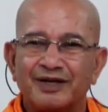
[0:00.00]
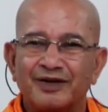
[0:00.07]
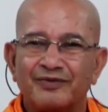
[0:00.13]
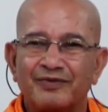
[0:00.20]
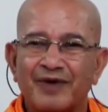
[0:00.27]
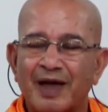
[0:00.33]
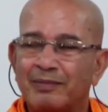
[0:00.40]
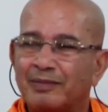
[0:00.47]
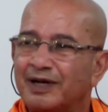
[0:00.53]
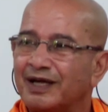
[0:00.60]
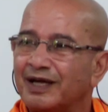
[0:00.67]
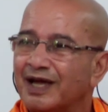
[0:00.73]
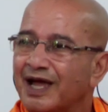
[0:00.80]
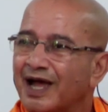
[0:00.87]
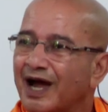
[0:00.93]
family,
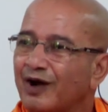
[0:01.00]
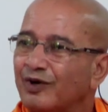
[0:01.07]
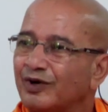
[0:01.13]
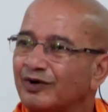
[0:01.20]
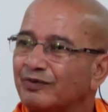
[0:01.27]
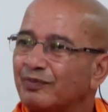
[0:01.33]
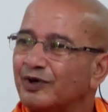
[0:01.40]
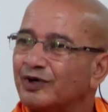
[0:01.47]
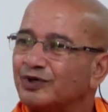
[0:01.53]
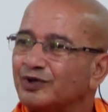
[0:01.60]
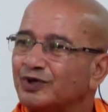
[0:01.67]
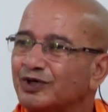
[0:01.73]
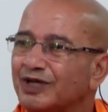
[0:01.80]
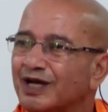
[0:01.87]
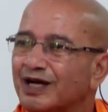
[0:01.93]
I would have
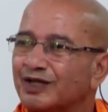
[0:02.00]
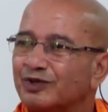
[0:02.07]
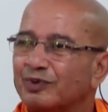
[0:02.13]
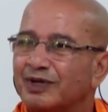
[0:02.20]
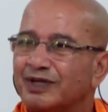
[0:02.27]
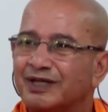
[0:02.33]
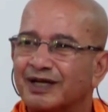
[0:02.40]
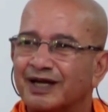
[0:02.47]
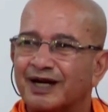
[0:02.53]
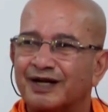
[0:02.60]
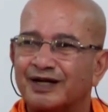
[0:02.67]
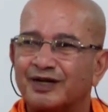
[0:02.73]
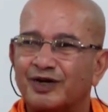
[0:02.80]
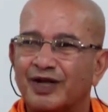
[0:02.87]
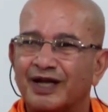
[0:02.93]
pursued the Advaitic and
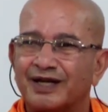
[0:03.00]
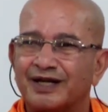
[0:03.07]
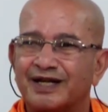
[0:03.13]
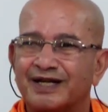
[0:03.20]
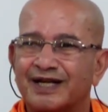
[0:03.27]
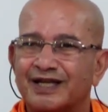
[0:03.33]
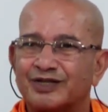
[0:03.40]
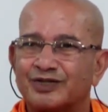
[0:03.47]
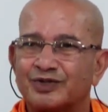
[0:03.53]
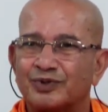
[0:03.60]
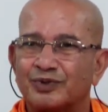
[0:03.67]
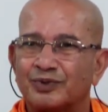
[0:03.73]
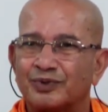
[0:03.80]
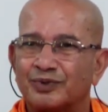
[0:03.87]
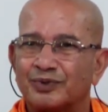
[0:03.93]
taken it as true.